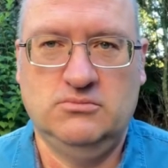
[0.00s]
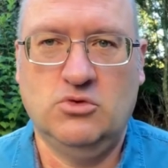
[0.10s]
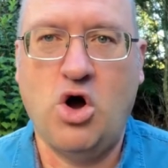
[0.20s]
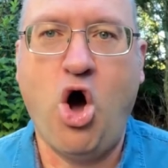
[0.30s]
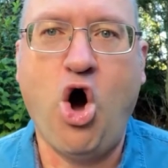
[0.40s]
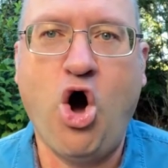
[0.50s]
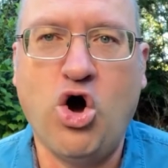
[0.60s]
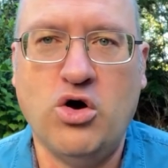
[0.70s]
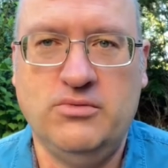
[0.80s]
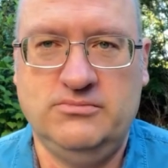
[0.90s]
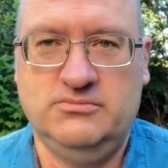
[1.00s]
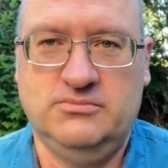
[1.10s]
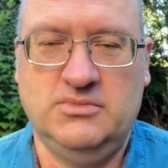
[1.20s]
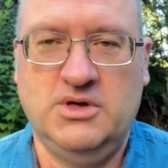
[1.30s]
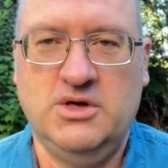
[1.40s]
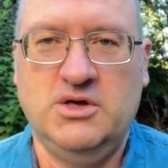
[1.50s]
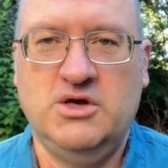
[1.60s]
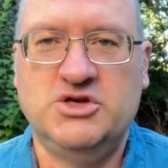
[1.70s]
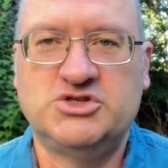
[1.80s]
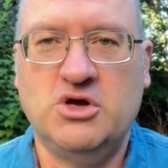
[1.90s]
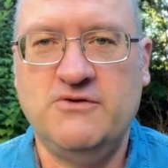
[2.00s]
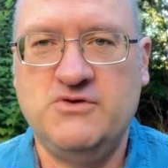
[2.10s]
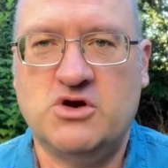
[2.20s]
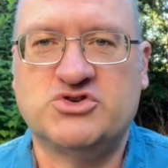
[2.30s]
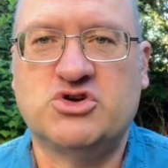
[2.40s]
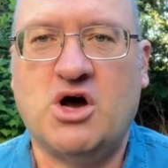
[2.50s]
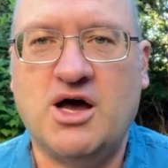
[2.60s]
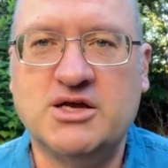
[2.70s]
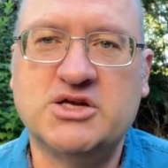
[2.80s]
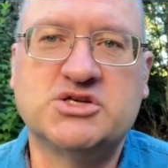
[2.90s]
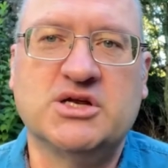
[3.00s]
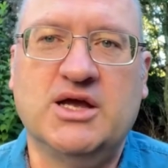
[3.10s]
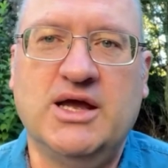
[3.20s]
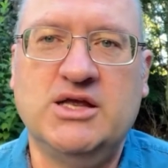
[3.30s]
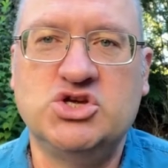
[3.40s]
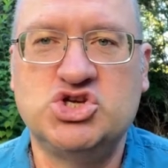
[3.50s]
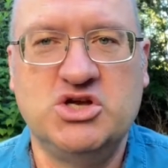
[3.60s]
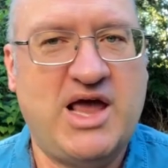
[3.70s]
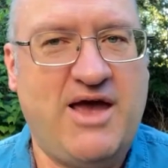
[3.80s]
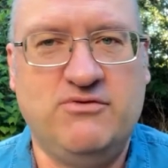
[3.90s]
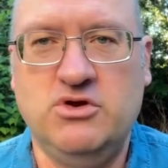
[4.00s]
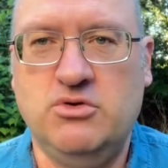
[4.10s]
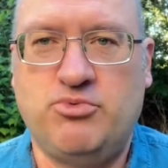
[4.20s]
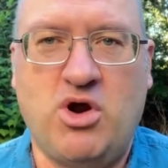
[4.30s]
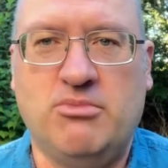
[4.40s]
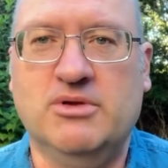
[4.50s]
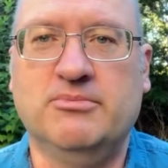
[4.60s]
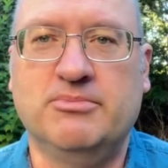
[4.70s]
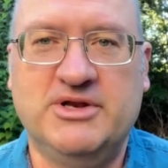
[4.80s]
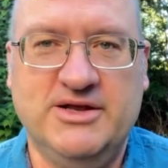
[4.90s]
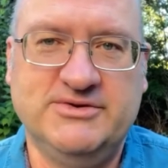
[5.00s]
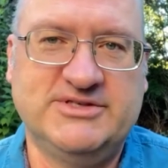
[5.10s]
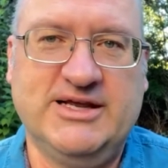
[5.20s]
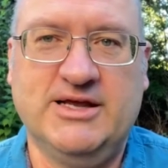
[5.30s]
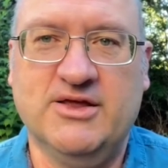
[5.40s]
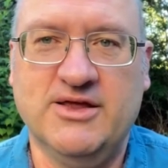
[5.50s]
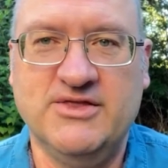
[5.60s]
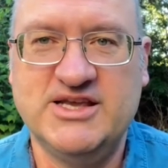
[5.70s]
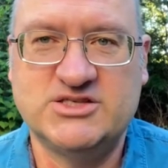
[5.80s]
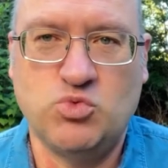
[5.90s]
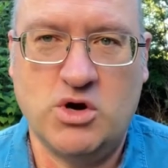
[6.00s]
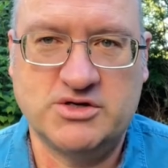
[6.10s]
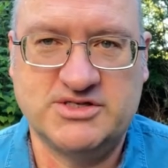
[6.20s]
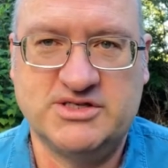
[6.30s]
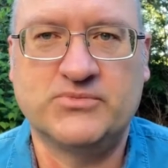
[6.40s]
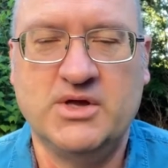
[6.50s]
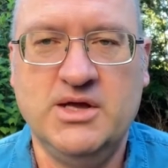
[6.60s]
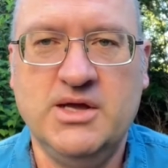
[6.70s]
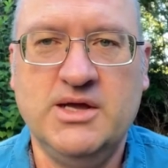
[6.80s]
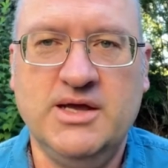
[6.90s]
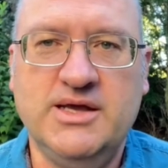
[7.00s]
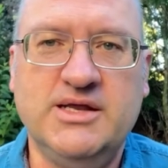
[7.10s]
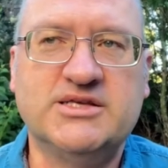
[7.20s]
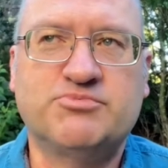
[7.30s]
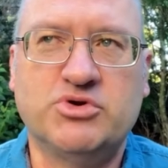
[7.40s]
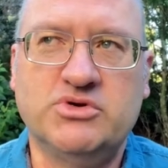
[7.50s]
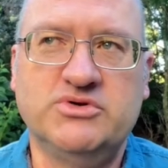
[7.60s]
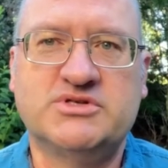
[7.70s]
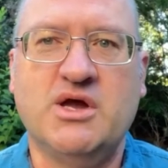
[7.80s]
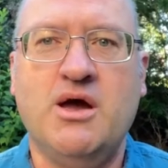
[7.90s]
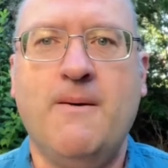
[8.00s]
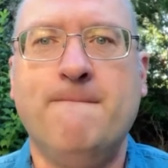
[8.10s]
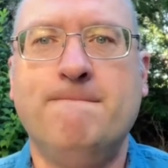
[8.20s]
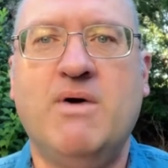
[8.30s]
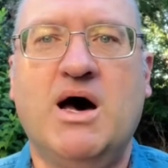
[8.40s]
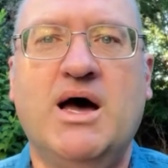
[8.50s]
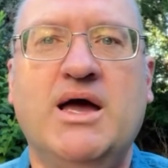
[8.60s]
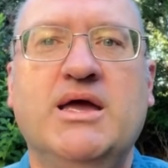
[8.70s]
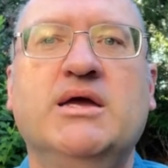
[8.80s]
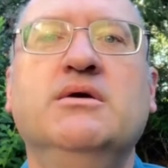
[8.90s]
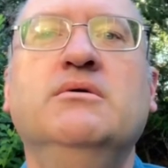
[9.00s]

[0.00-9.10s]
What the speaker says: or och. So if you're Scottish, you should have no problem pronouncing these words. It is produced by